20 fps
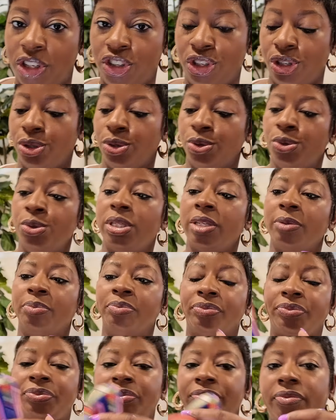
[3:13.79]
shoes,
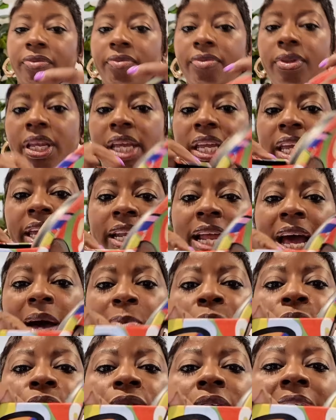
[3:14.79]
and I
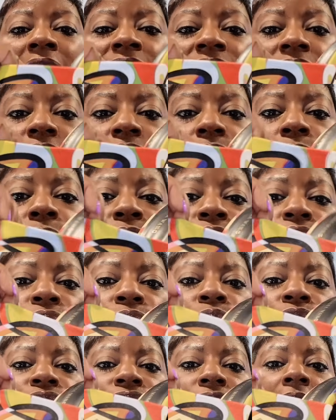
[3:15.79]
pulled out these old
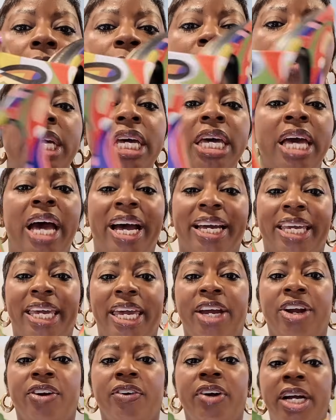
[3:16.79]
shoes from
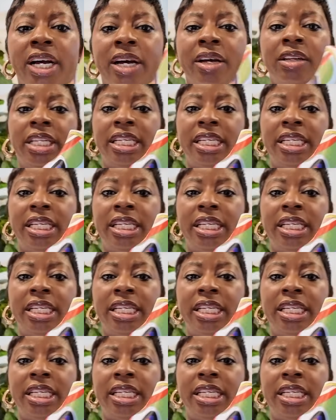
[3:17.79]
Akira,